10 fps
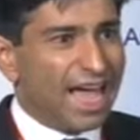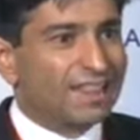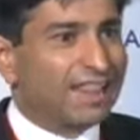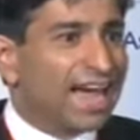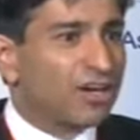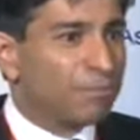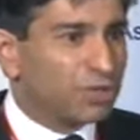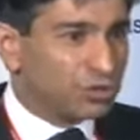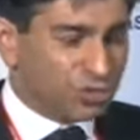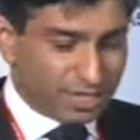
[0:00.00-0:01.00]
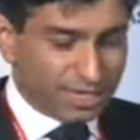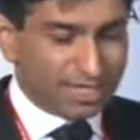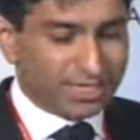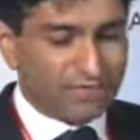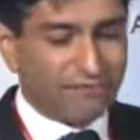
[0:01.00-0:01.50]
And that
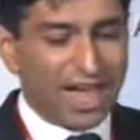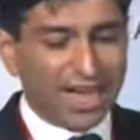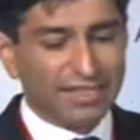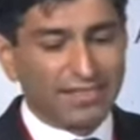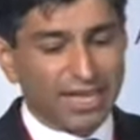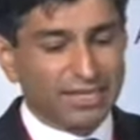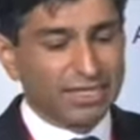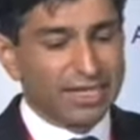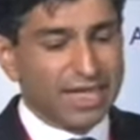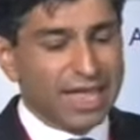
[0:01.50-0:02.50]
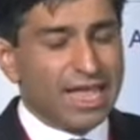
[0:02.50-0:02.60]
opportunity is the fact that